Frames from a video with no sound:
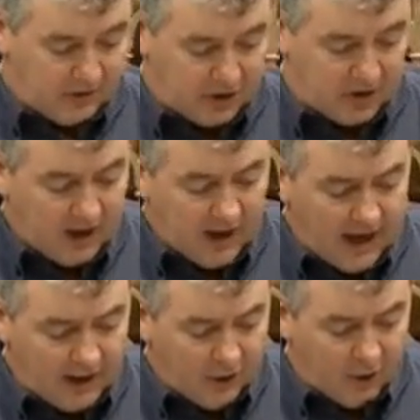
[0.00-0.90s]
which
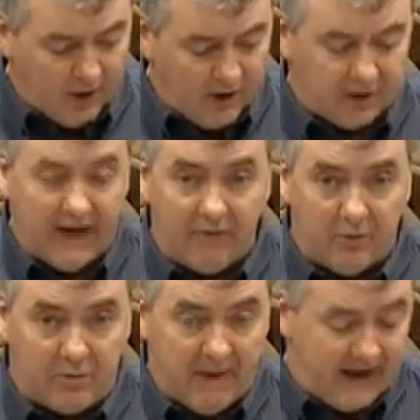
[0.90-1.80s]
I know is on
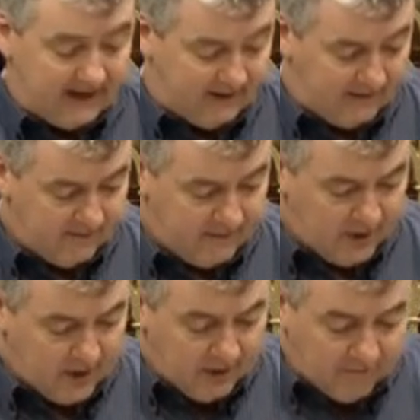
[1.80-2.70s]
everyone's mind.
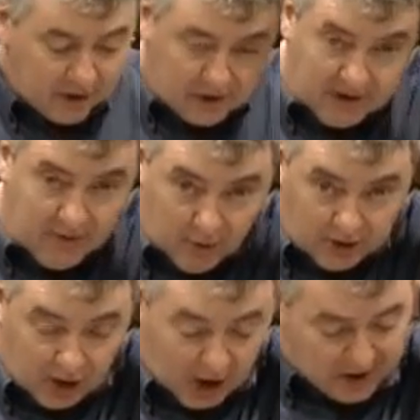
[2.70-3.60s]
Firstly,
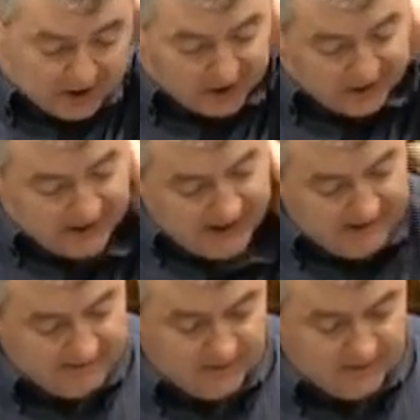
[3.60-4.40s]
what caused this delay?